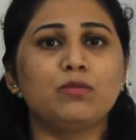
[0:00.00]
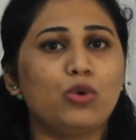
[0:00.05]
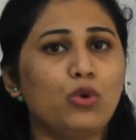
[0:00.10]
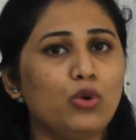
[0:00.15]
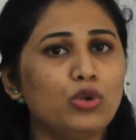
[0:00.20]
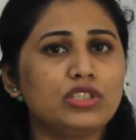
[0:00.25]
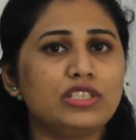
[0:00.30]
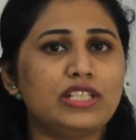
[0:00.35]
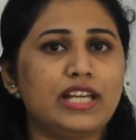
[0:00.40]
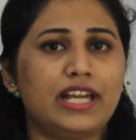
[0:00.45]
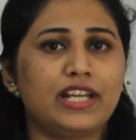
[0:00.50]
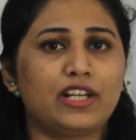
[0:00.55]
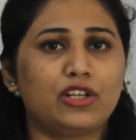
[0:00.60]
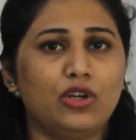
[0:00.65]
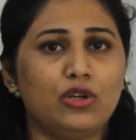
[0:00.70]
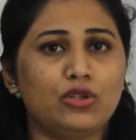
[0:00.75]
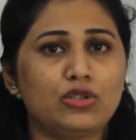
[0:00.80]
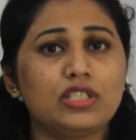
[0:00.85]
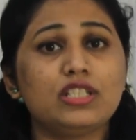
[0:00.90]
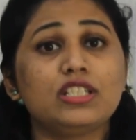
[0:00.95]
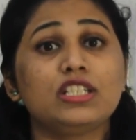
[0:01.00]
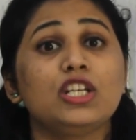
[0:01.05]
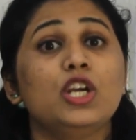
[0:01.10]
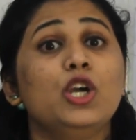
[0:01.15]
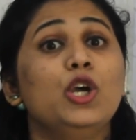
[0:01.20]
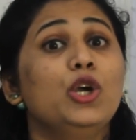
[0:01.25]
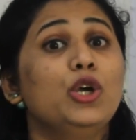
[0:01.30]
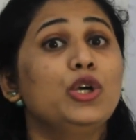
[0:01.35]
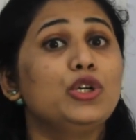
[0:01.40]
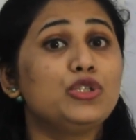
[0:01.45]
both diagnoses
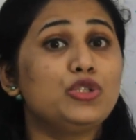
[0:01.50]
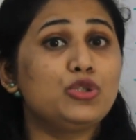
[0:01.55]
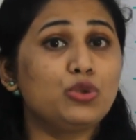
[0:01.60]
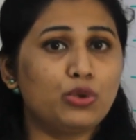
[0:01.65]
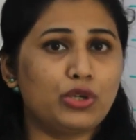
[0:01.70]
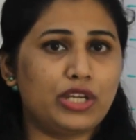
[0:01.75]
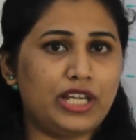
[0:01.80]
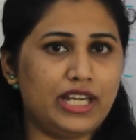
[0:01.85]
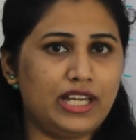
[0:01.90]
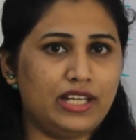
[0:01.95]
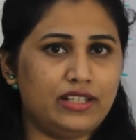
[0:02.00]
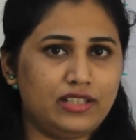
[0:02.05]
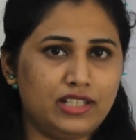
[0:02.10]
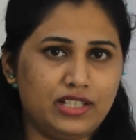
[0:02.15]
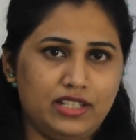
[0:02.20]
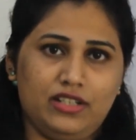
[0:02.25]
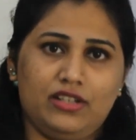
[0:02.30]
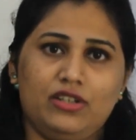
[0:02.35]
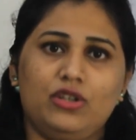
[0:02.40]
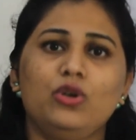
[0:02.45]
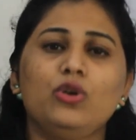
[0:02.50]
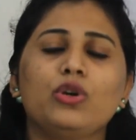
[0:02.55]
together.